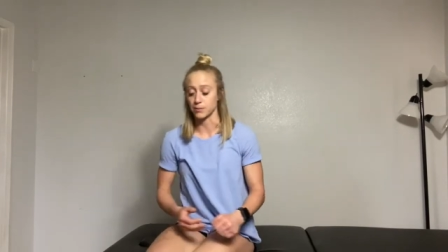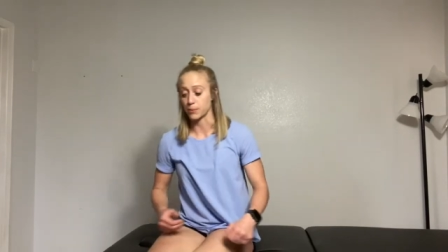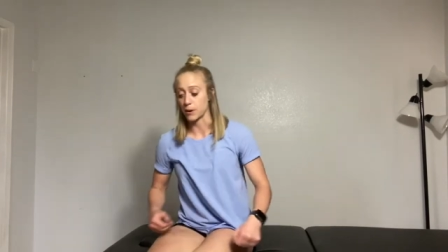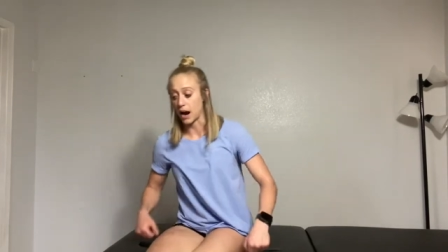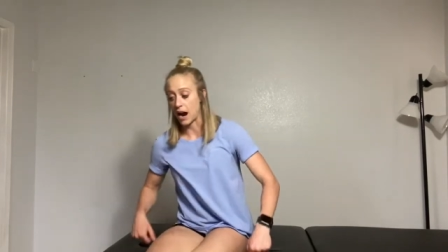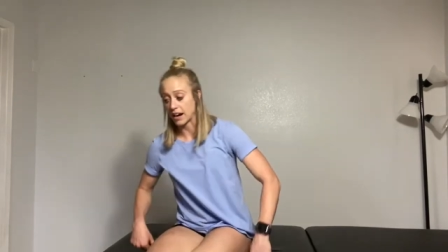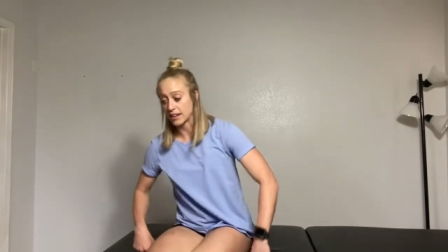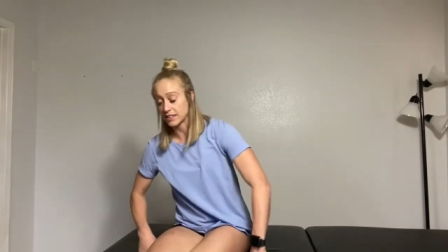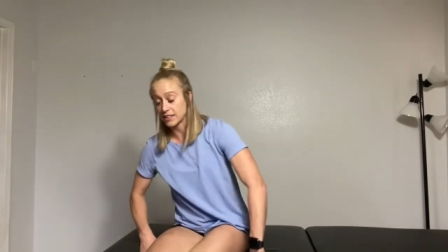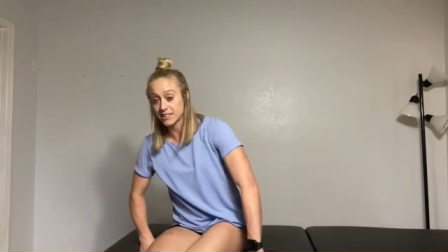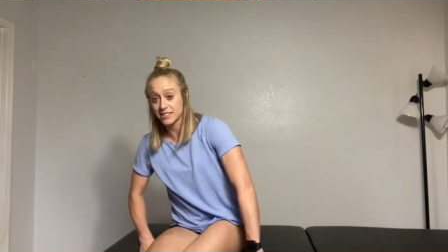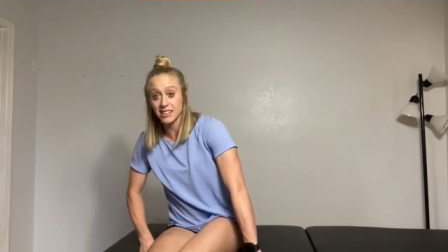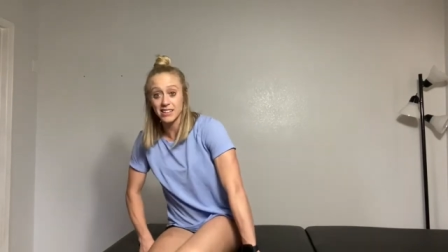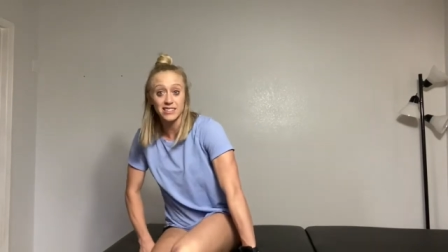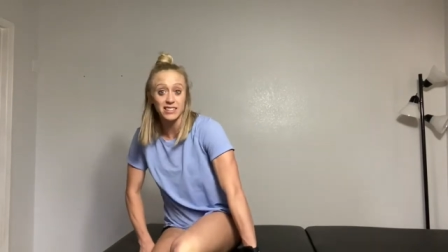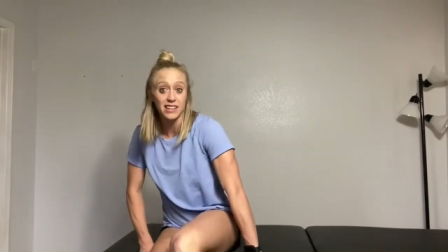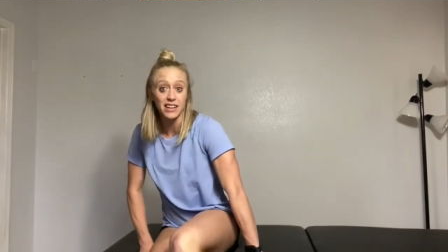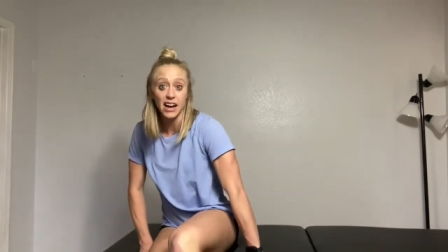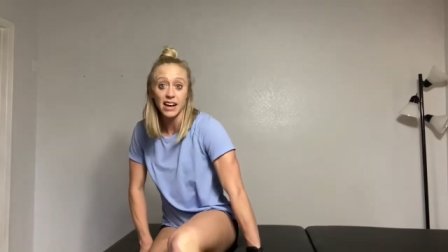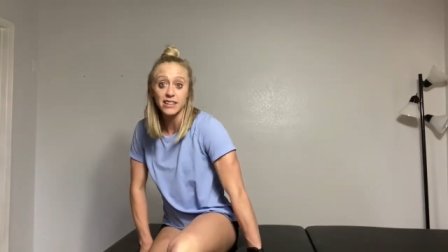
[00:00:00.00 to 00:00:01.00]
practice this
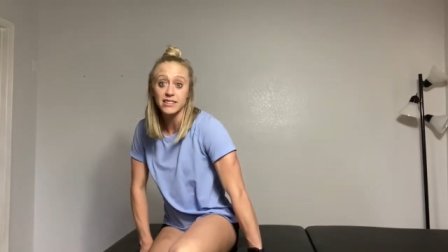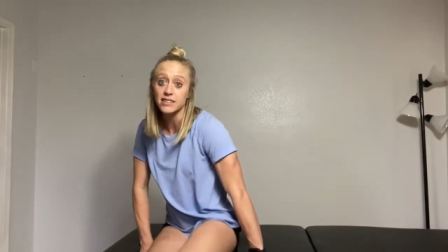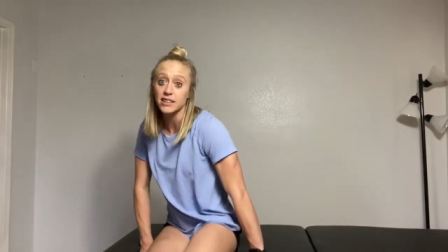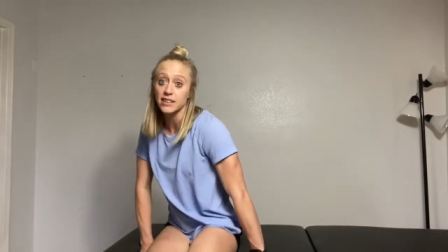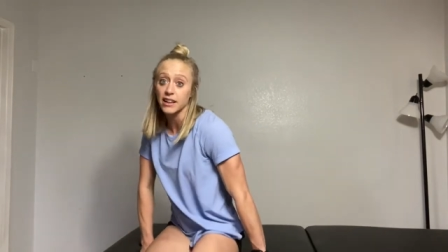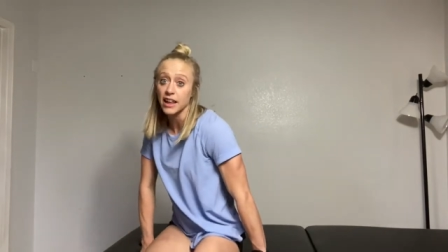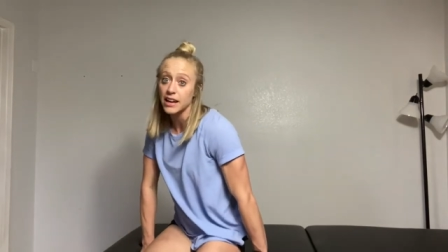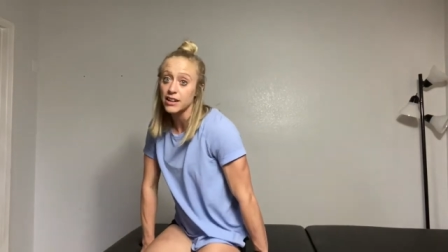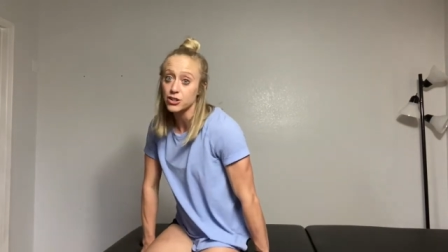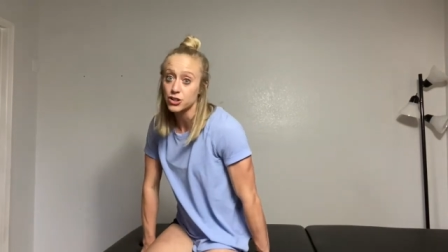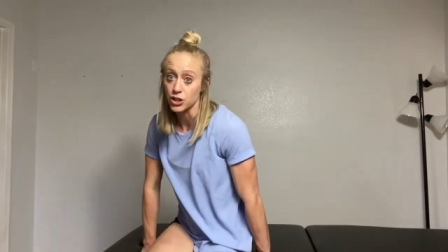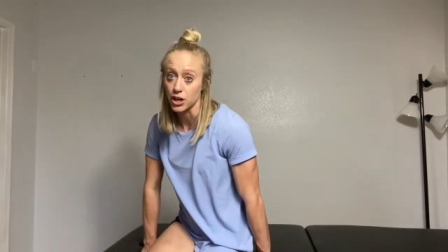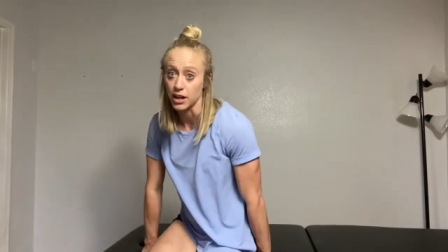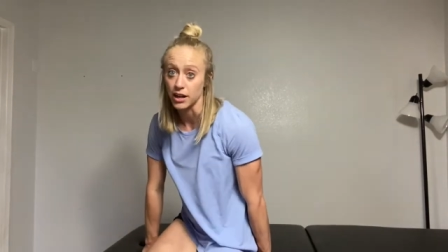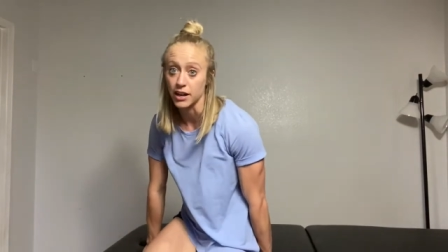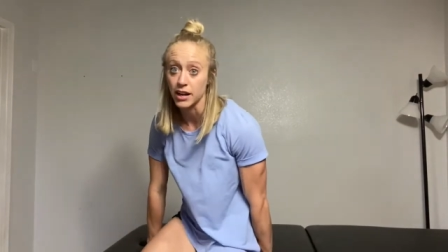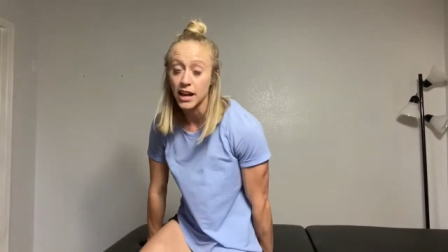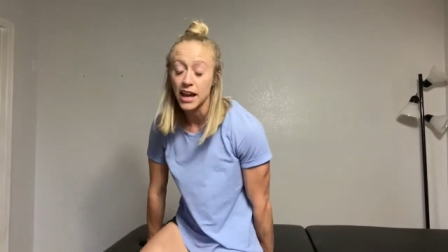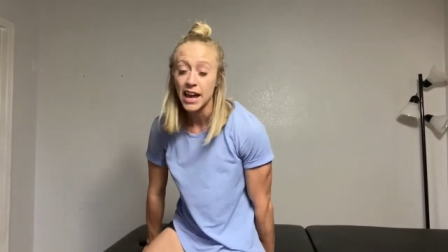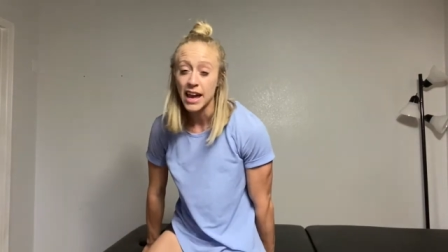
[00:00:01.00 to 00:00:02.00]
in isolation.